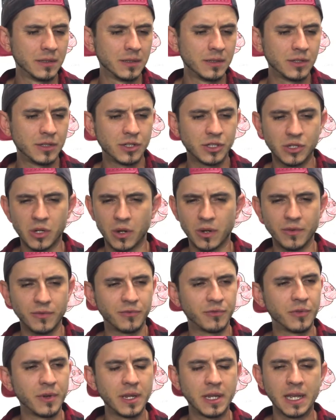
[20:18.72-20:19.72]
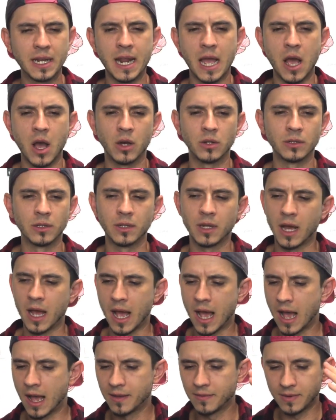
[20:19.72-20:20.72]
started freaking out.
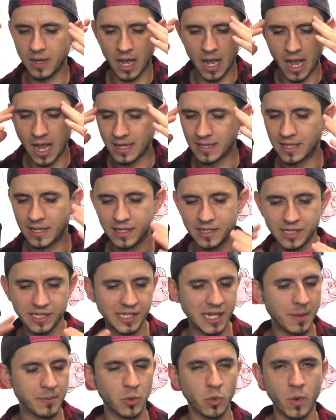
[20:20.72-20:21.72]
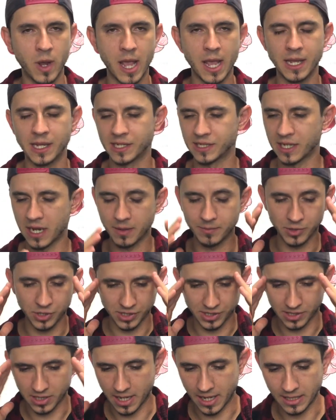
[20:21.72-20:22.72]
I need to step away because I'm
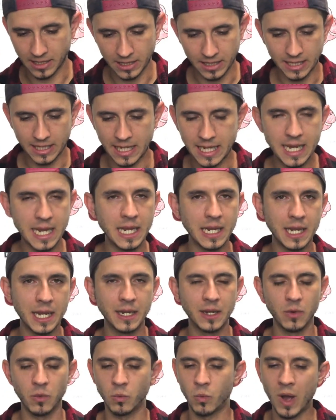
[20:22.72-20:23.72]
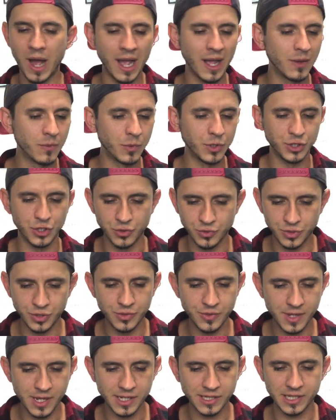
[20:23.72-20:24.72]
just like heated. Why would you do
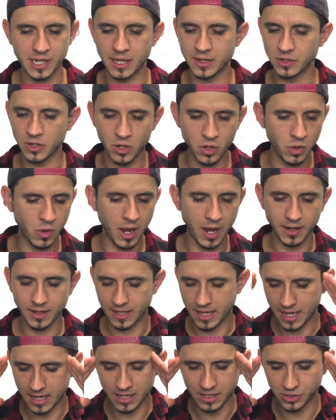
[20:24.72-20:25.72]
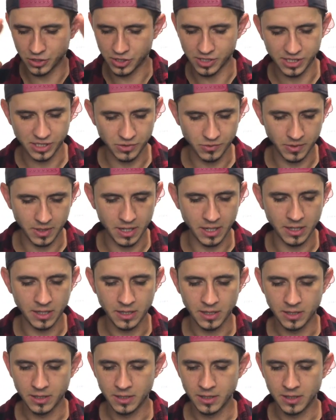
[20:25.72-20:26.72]
this? I know, I get it. She's 3,
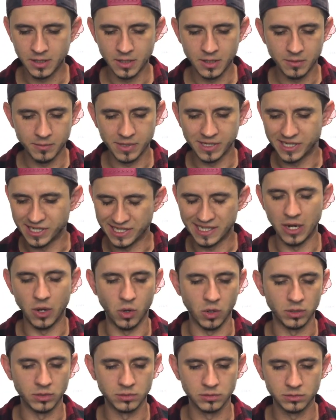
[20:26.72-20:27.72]
but still,